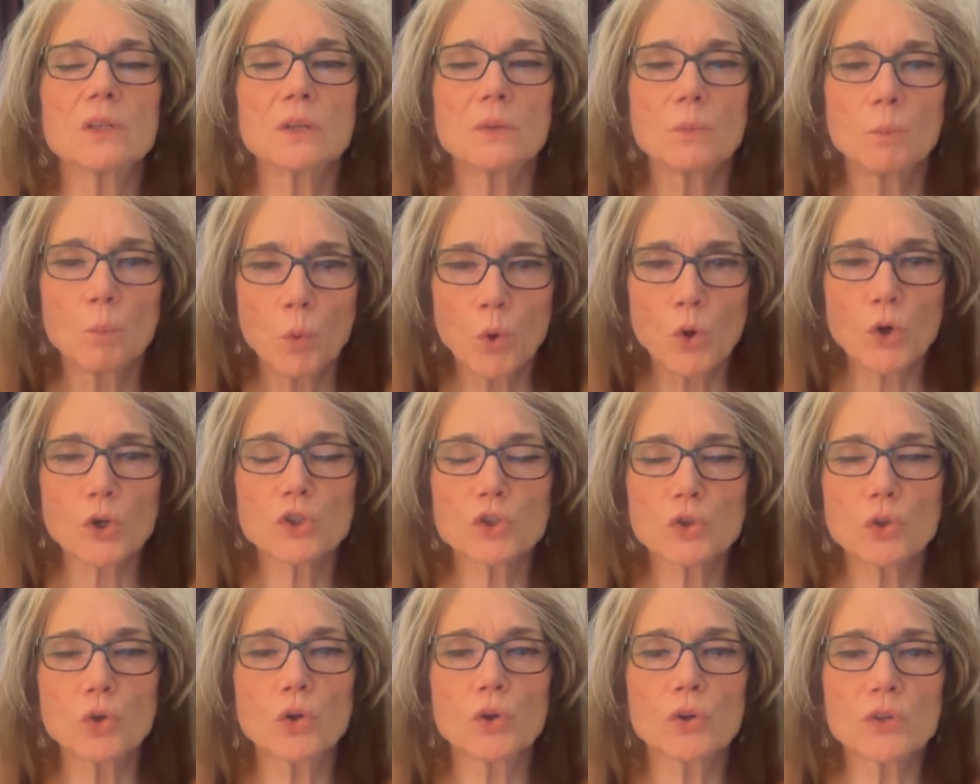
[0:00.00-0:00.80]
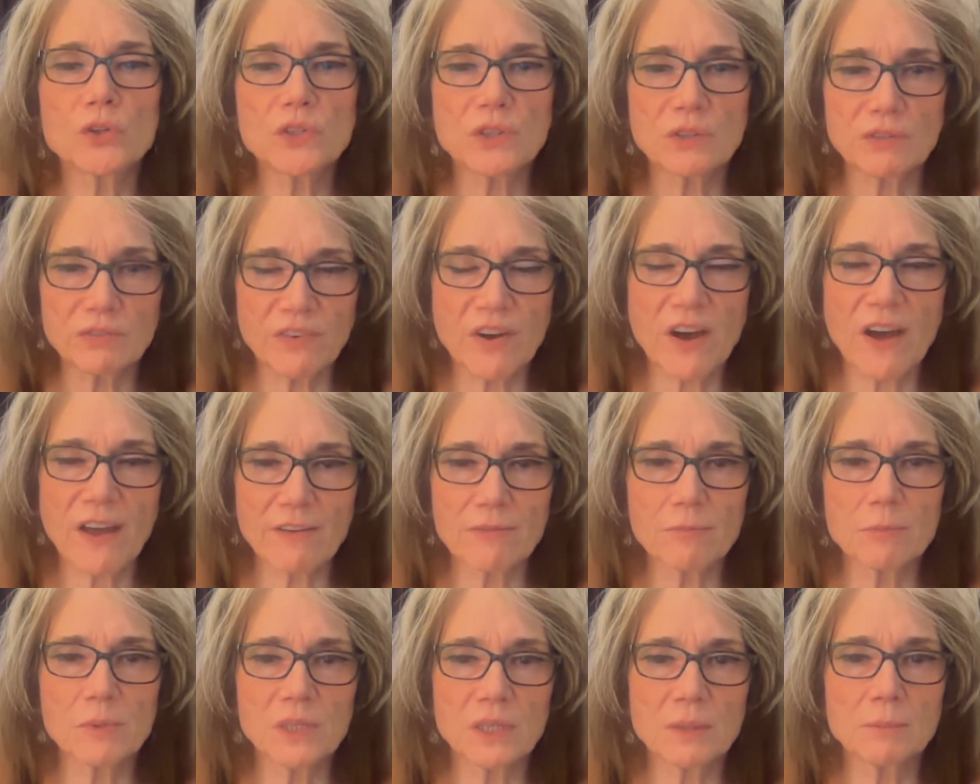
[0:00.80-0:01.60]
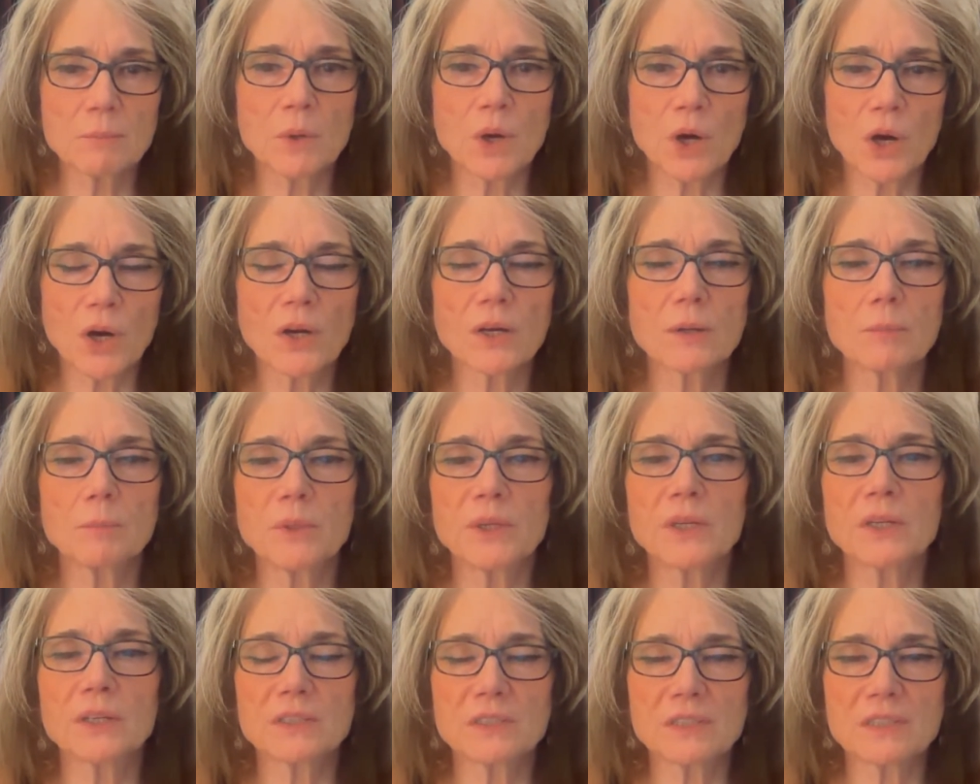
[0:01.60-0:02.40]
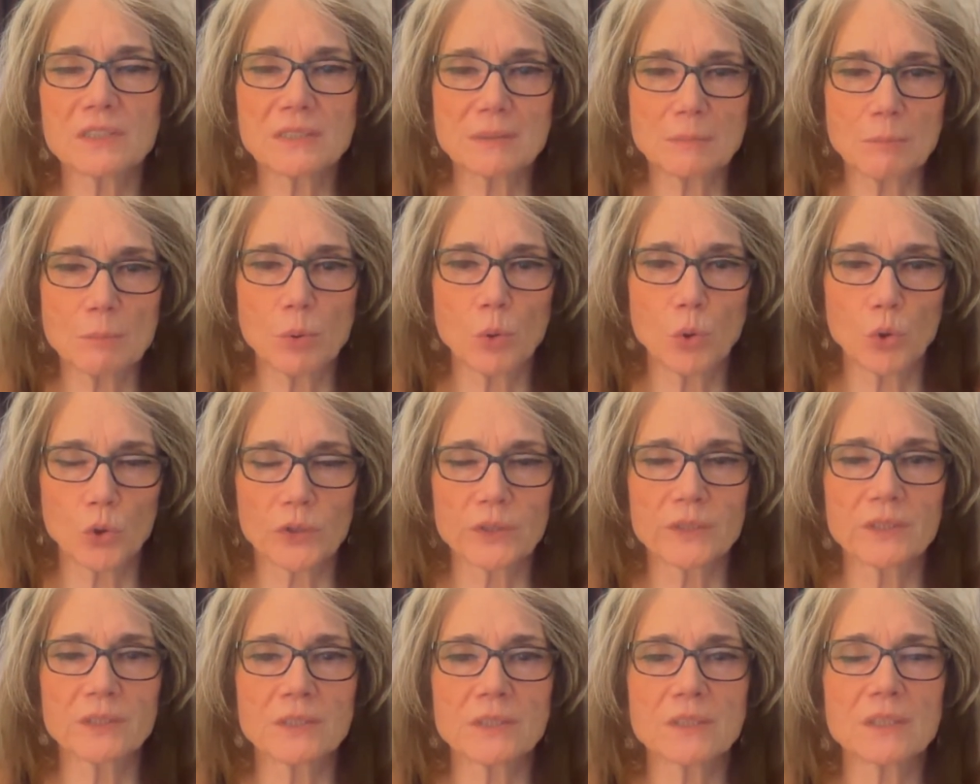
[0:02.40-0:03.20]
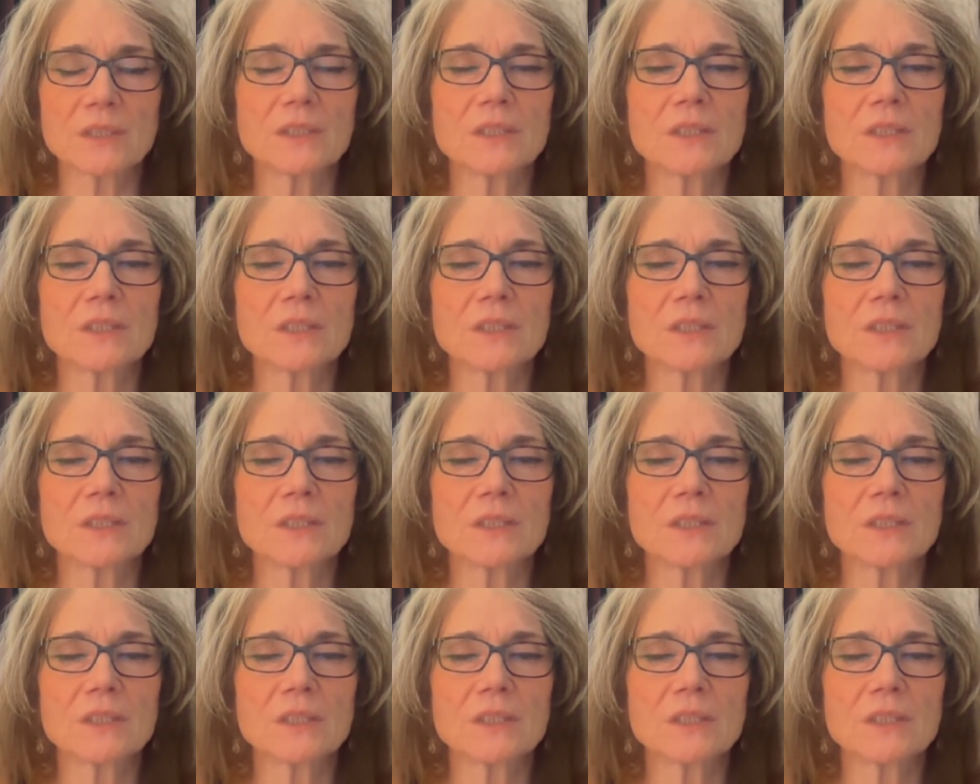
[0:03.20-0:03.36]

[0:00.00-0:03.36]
More towards the 5-minute mark because it's important.